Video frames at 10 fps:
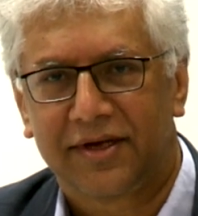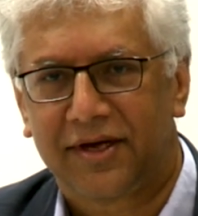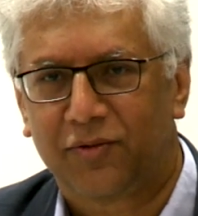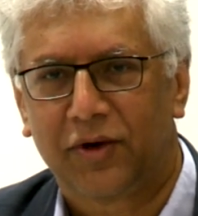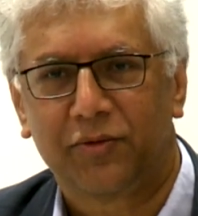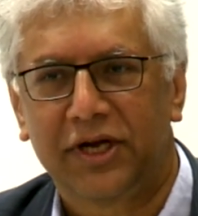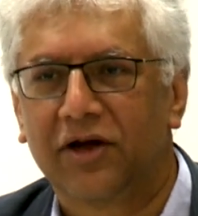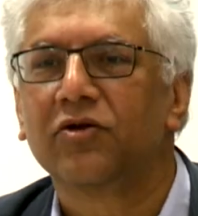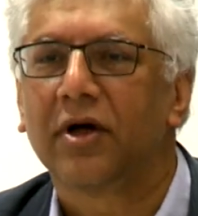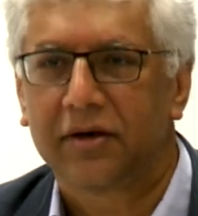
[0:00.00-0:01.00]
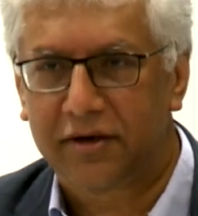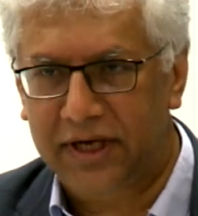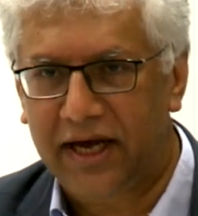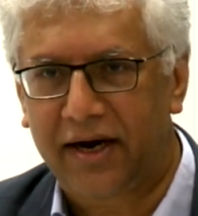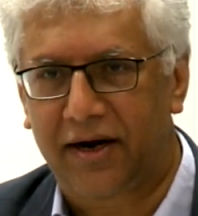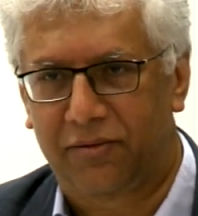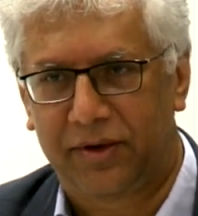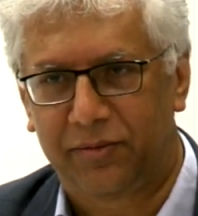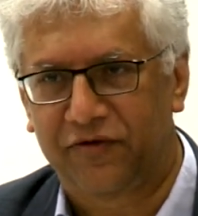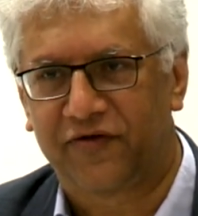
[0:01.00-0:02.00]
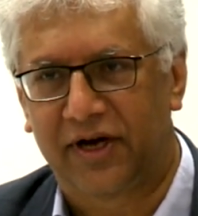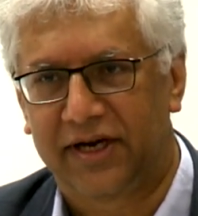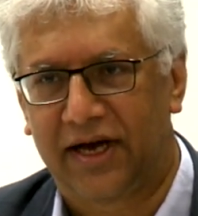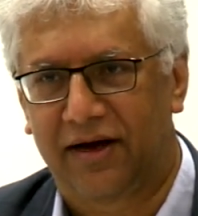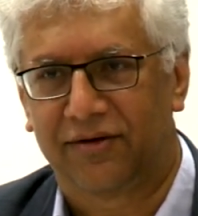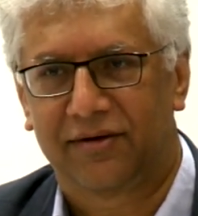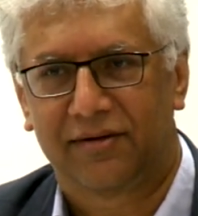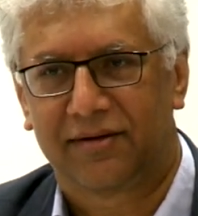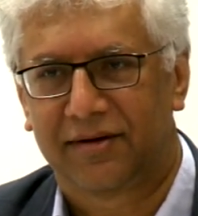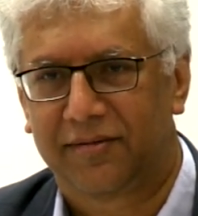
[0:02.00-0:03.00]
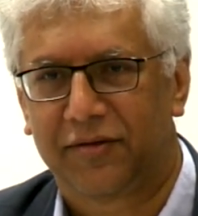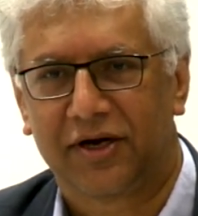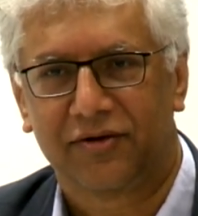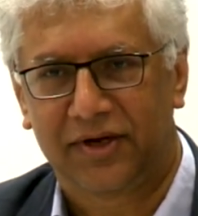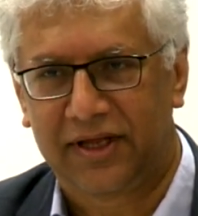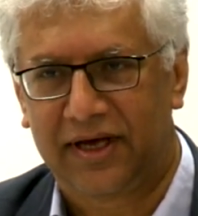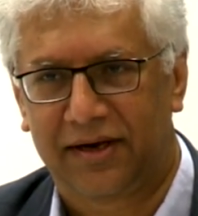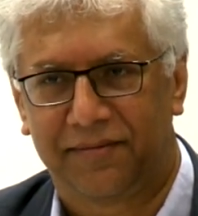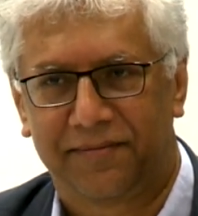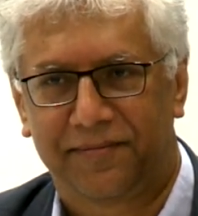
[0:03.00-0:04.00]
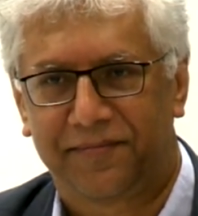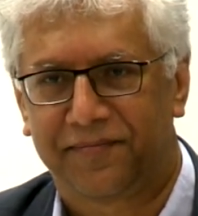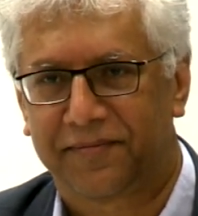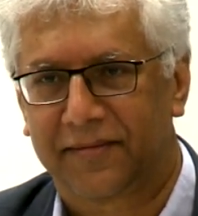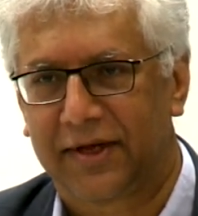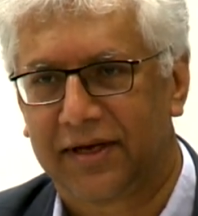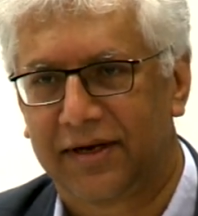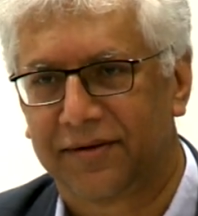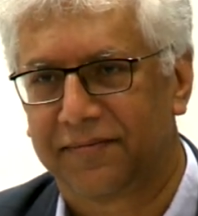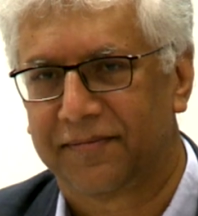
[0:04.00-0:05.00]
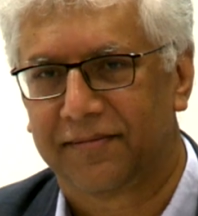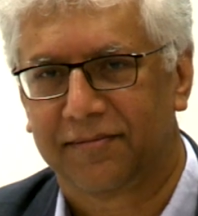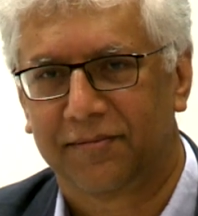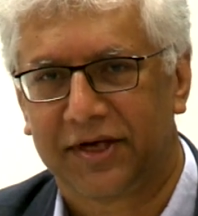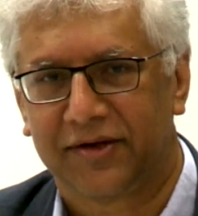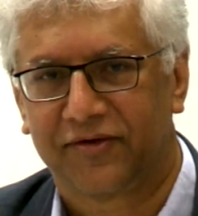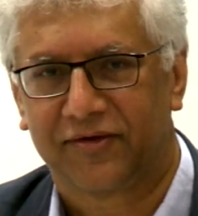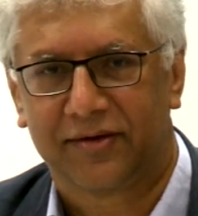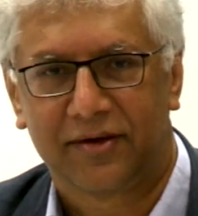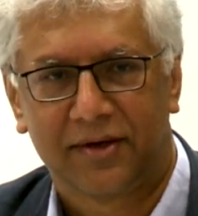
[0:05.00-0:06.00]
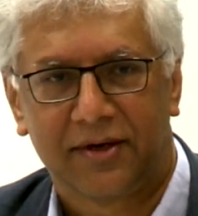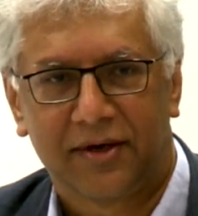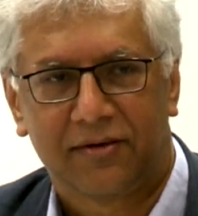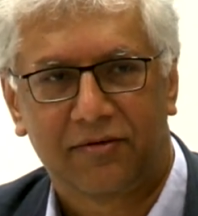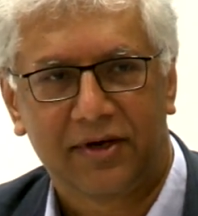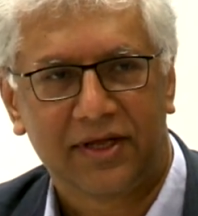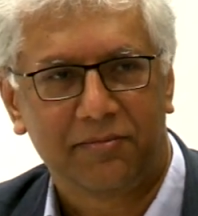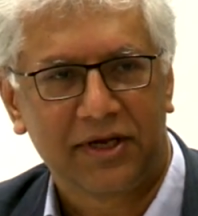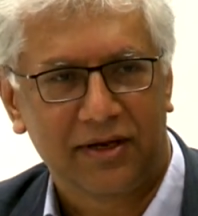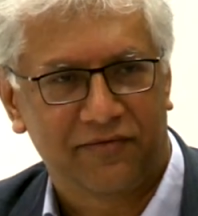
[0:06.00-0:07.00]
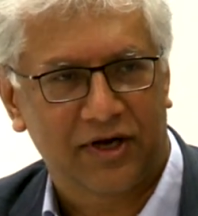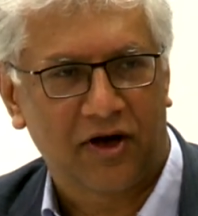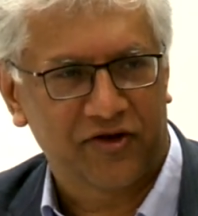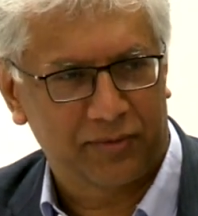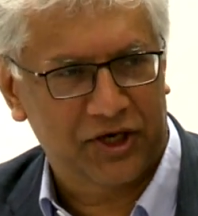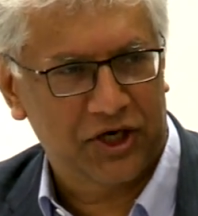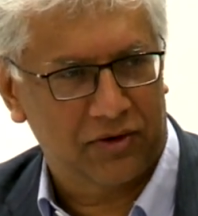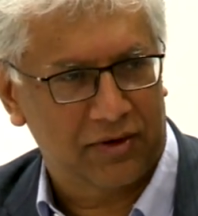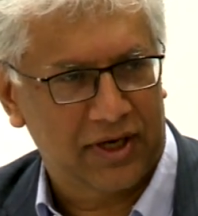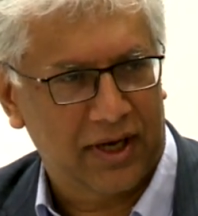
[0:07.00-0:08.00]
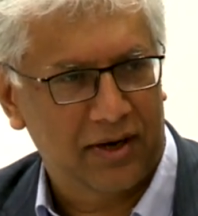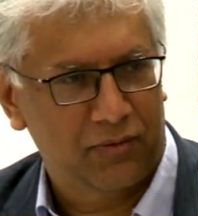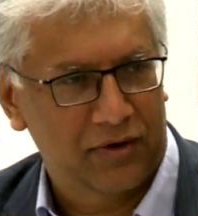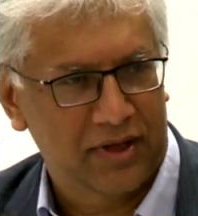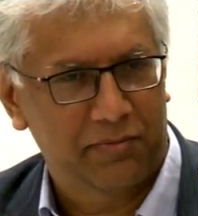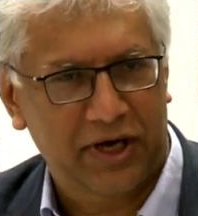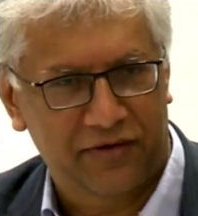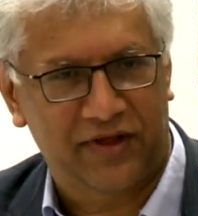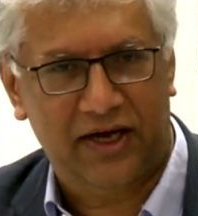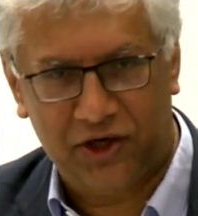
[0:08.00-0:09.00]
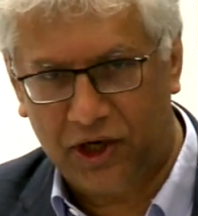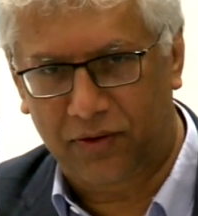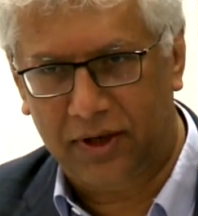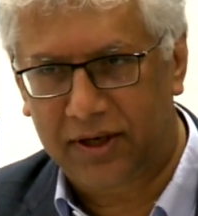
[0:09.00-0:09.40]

you know, when we no longer care, we will find out, but only then. You know, because we're in the middle of a cosmic joke, and we're the butt of that joke.